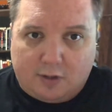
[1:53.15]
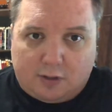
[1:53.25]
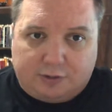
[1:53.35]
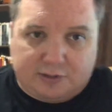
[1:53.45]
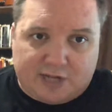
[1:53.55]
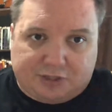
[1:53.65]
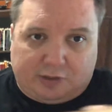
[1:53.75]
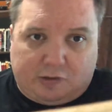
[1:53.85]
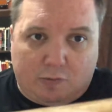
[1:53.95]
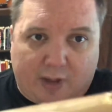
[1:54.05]
You see, there's actually
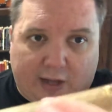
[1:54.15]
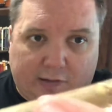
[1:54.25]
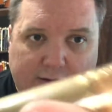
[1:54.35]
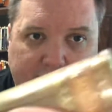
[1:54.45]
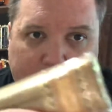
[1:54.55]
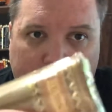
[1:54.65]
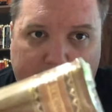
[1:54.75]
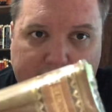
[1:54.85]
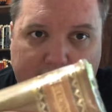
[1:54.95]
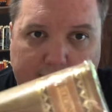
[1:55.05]
two bands on this one.
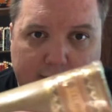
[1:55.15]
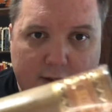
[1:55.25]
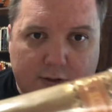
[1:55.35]
It's got,